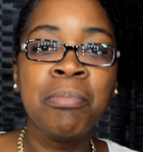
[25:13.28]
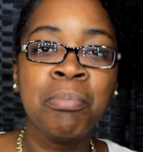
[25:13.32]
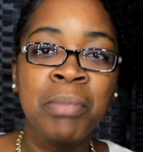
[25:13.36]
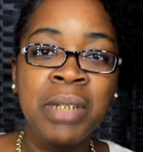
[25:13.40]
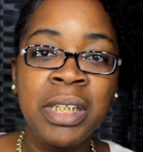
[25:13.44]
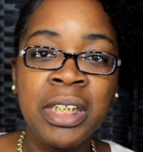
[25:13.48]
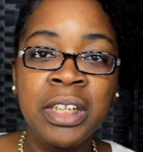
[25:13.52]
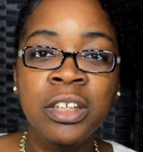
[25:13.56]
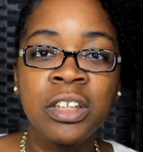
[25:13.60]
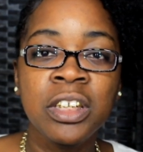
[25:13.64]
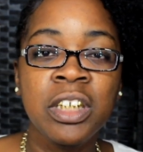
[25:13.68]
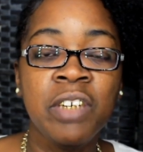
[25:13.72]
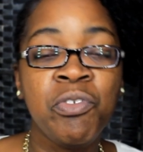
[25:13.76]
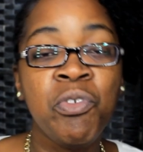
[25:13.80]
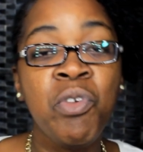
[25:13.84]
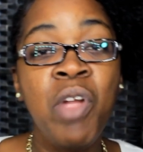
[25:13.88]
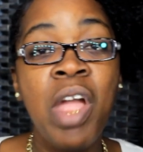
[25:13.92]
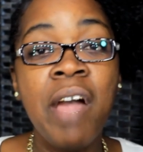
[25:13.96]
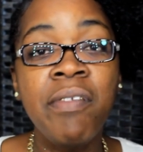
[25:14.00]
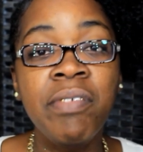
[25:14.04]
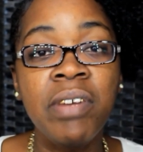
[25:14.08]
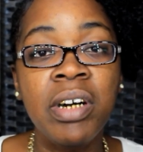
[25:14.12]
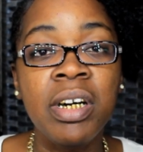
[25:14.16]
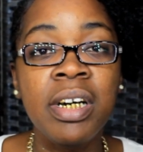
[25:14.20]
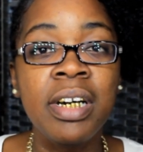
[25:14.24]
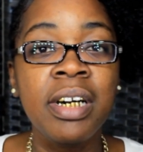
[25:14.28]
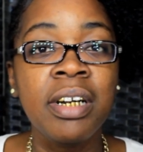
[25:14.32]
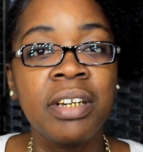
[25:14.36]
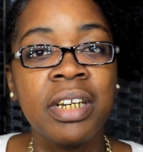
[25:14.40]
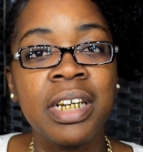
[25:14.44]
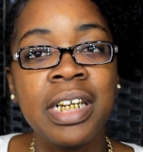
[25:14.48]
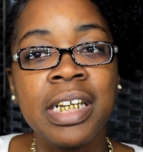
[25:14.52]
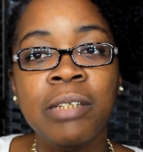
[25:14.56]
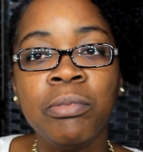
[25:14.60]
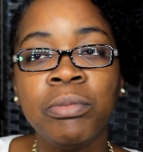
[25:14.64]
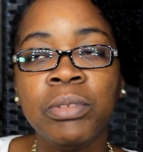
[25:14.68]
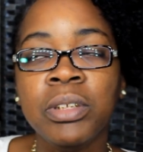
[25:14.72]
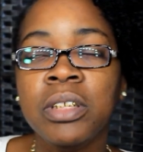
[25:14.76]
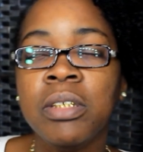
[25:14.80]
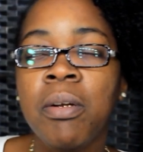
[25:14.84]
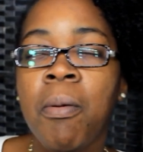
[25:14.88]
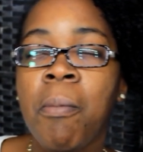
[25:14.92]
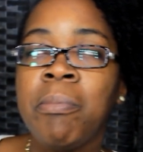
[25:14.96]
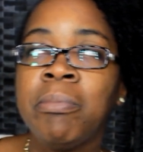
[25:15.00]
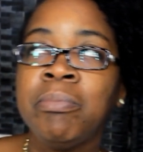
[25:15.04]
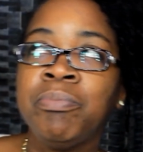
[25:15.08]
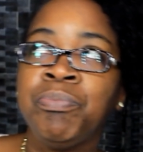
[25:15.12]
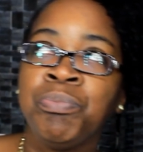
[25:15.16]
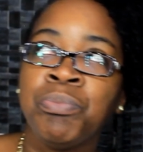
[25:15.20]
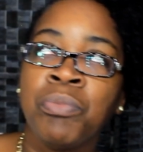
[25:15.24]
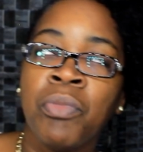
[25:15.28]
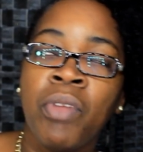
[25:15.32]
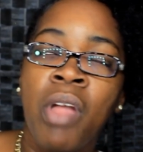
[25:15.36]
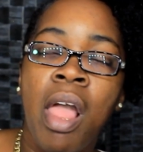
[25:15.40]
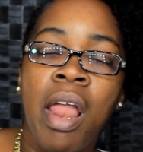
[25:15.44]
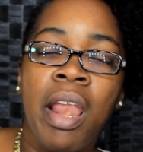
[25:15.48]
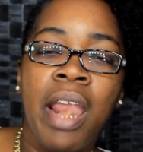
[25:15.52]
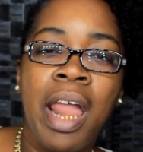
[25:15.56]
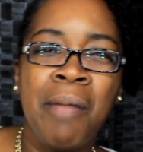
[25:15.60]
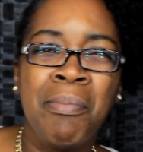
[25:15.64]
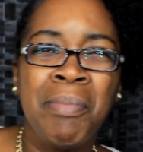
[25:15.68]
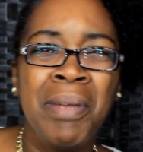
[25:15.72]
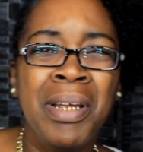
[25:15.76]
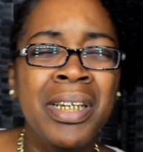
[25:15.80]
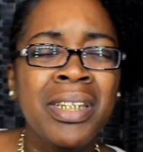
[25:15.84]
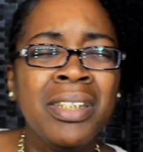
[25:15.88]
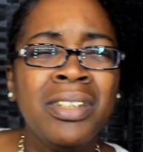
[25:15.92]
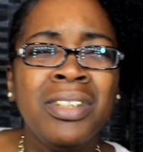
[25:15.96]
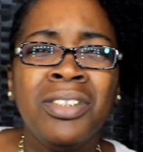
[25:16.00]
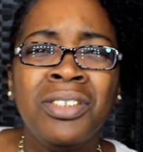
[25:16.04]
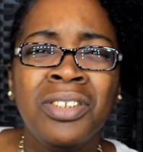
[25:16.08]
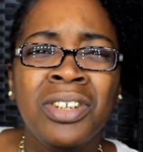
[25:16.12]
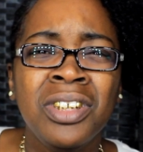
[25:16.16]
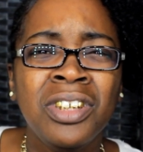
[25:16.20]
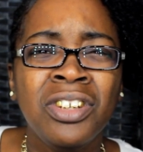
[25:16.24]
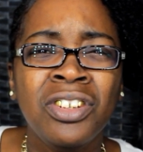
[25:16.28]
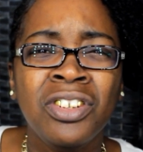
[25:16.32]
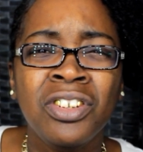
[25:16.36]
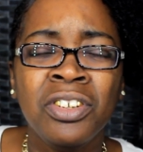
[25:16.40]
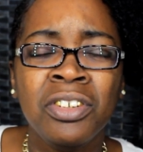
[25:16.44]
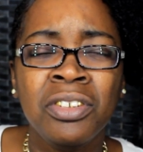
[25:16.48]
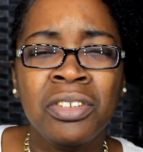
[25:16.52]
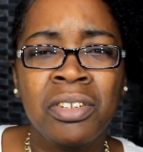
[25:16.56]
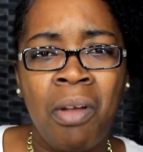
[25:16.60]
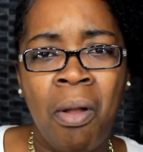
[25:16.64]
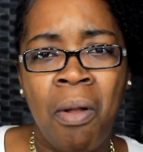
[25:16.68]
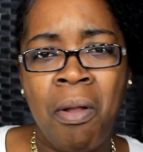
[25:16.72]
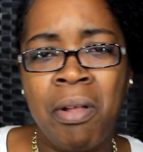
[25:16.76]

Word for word: me, if you have a hard time with like making decisions,